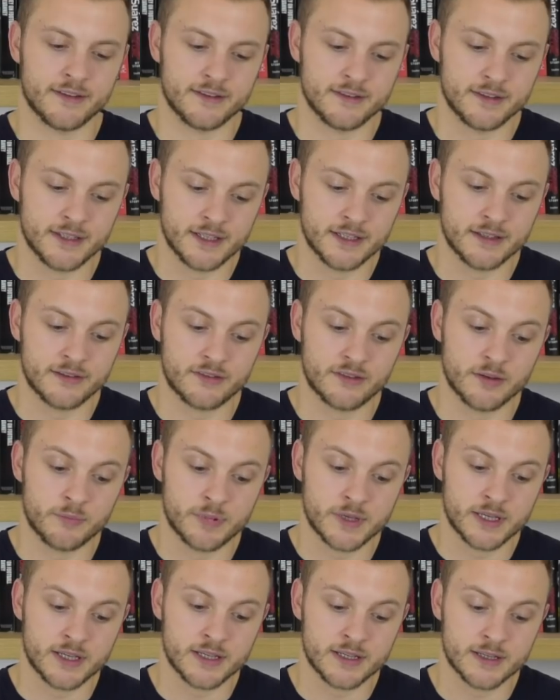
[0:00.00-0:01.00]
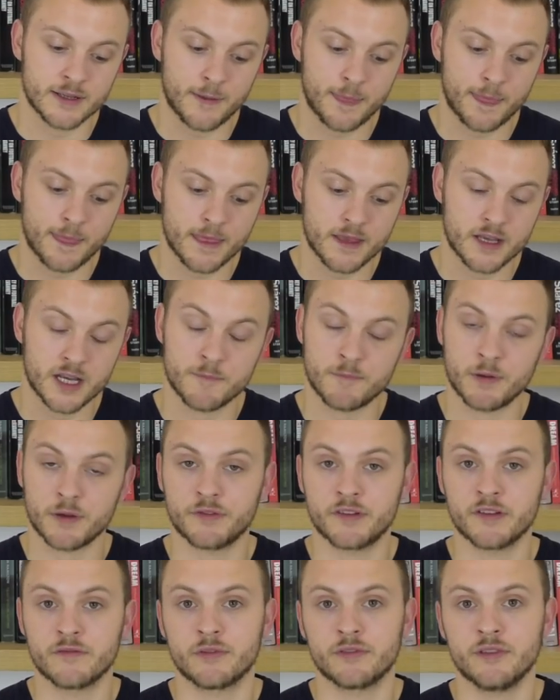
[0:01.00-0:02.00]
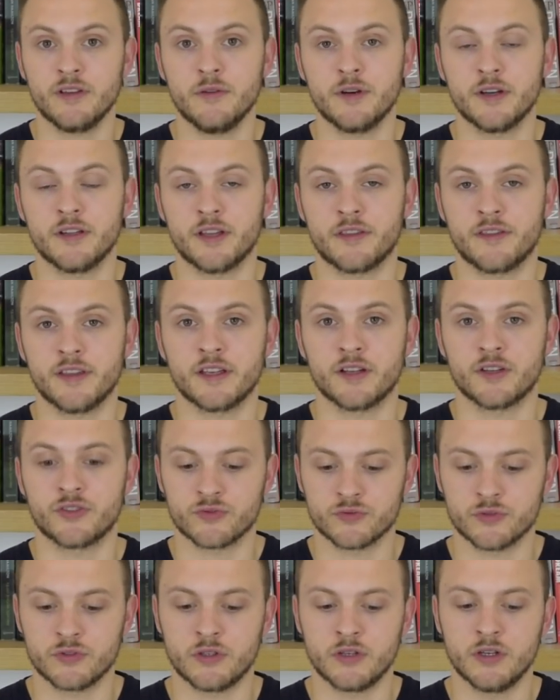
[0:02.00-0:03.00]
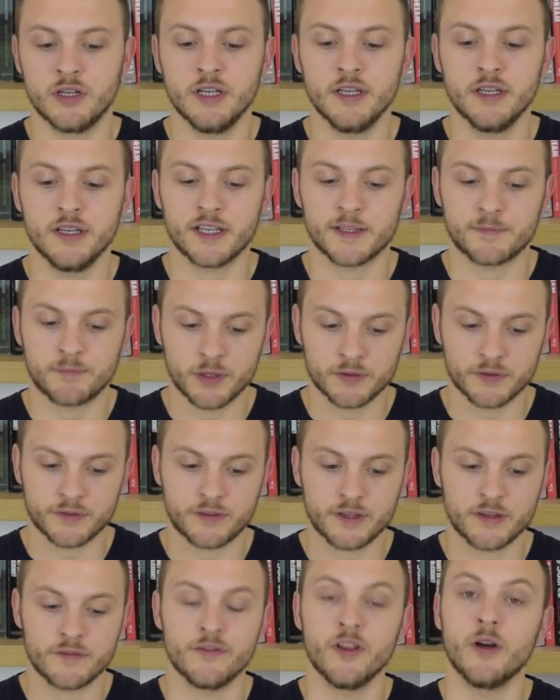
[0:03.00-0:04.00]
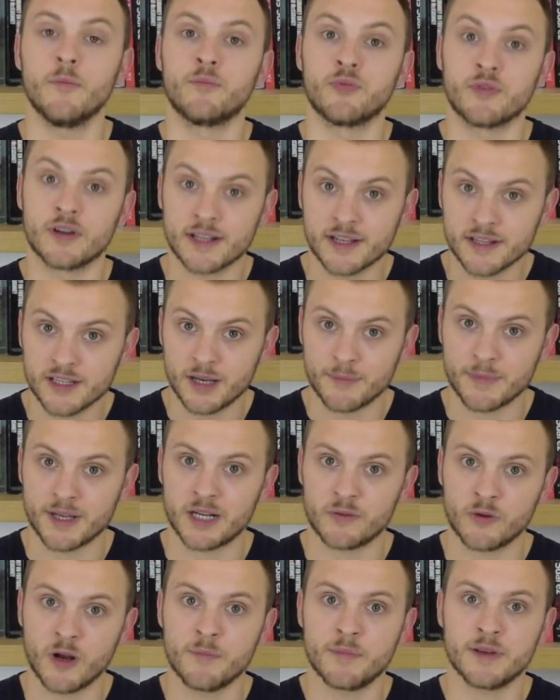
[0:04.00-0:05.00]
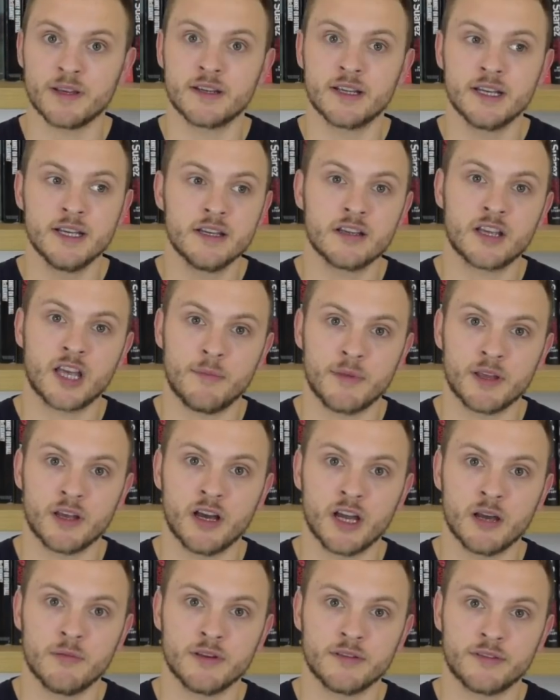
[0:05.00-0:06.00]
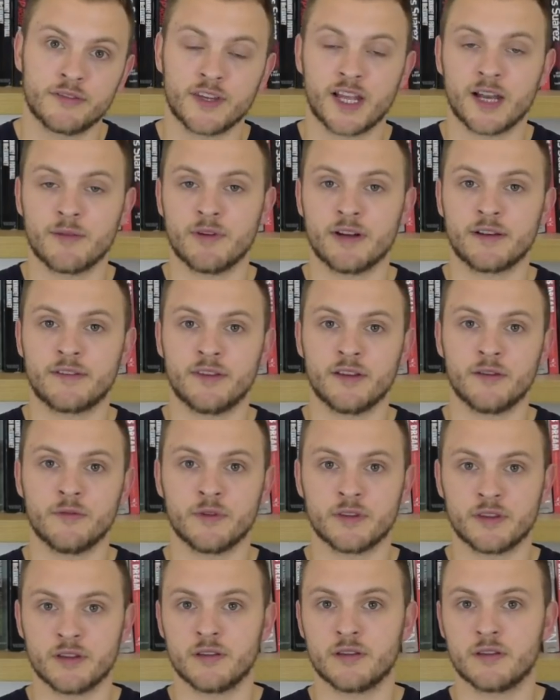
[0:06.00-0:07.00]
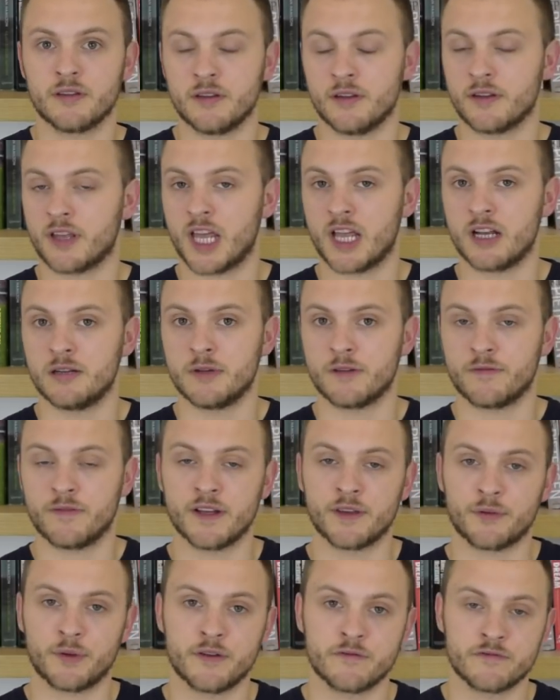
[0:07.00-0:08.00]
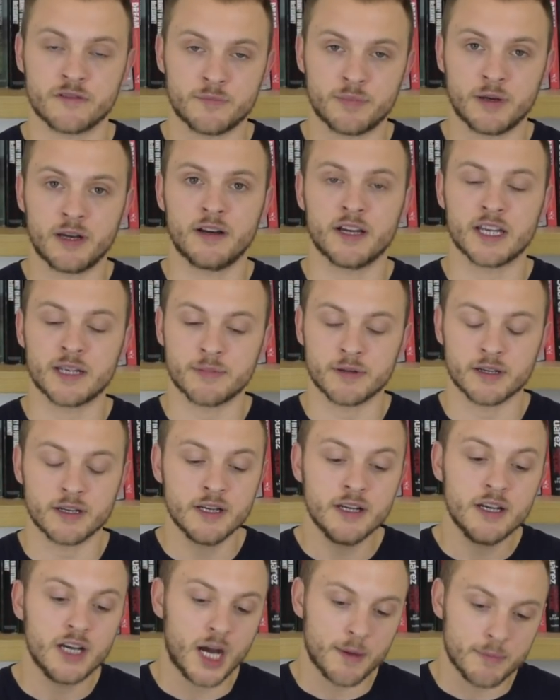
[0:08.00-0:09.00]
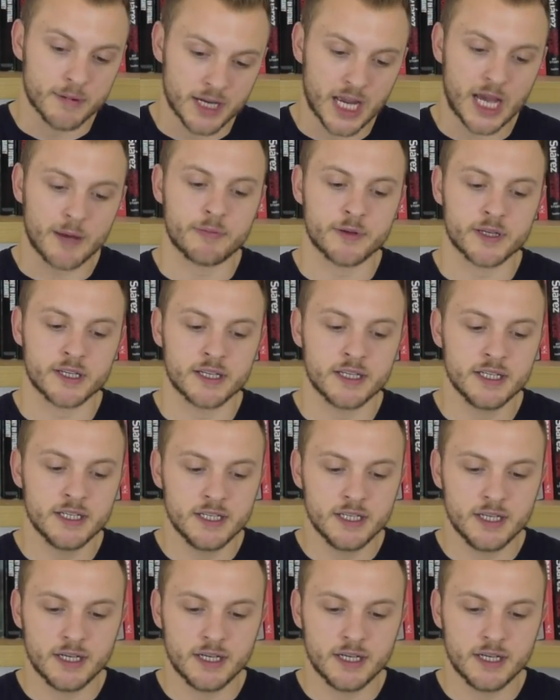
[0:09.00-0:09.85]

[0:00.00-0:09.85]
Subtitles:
it needs to be a positive result, and I think a draw is positive, not brilliant. I mean, I won't be coming home and celebrating with getting my friends home for a party, but I'll be happy.